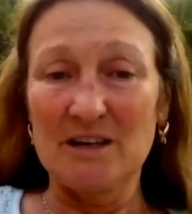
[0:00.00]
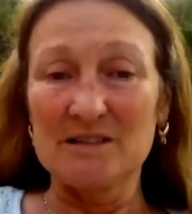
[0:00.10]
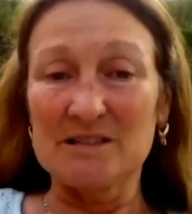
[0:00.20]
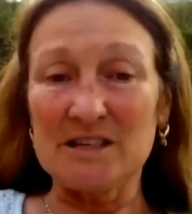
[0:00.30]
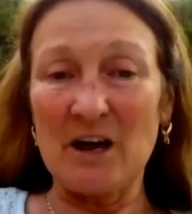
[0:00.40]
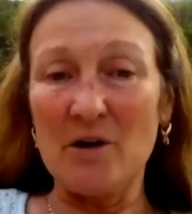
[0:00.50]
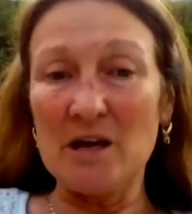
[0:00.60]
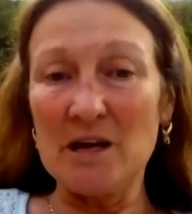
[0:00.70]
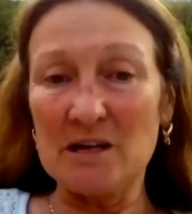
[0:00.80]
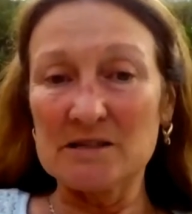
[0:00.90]
So
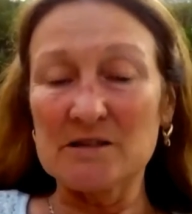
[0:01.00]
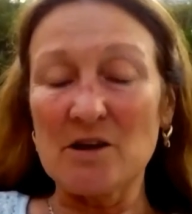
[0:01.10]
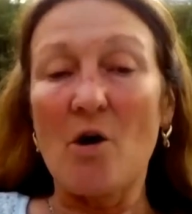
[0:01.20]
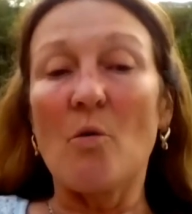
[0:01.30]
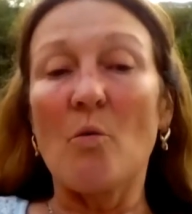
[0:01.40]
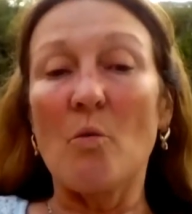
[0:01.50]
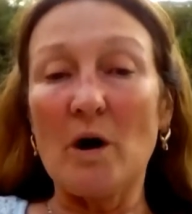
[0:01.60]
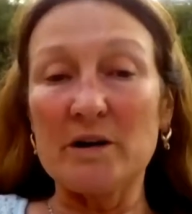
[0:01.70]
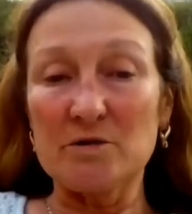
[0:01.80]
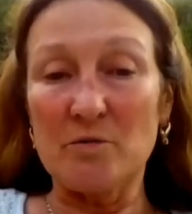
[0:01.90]
is
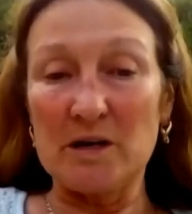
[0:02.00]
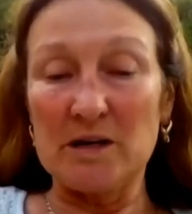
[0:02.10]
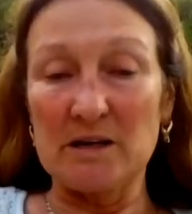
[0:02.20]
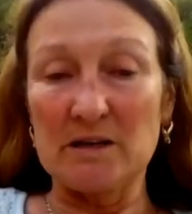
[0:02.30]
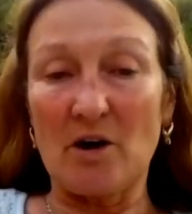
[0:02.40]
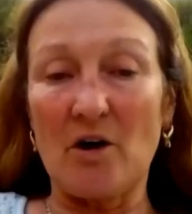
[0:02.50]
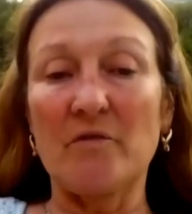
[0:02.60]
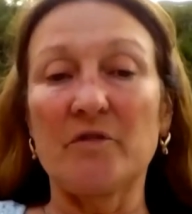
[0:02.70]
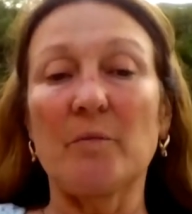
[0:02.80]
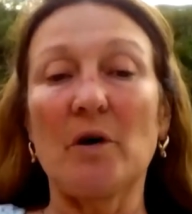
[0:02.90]
1/20th
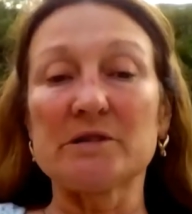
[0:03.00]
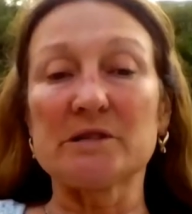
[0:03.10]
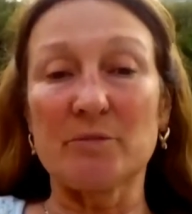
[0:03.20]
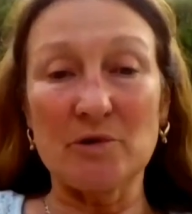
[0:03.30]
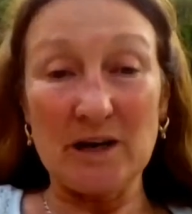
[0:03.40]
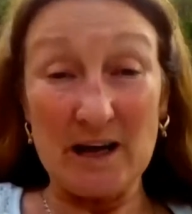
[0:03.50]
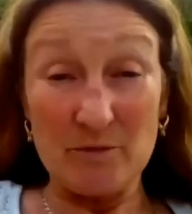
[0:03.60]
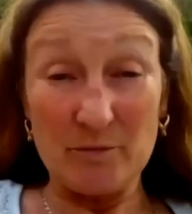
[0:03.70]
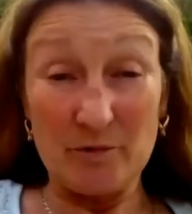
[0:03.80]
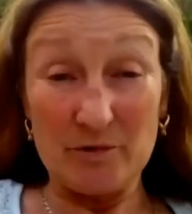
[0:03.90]
of the possible
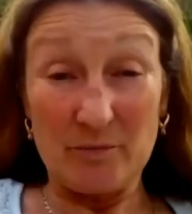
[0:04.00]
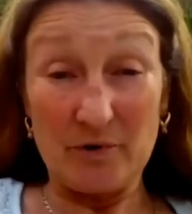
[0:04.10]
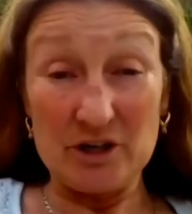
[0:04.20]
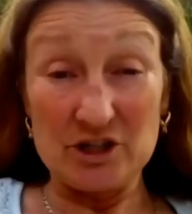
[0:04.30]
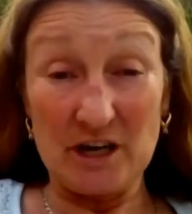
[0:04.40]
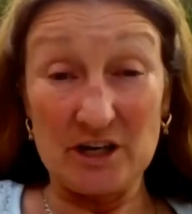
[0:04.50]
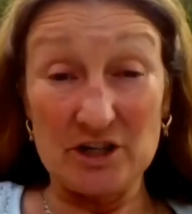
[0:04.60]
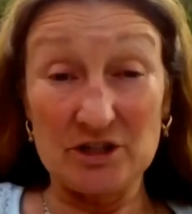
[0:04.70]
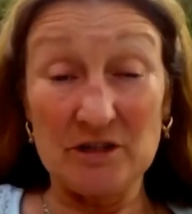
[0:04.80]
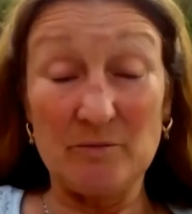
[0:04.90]
claimable depreciation,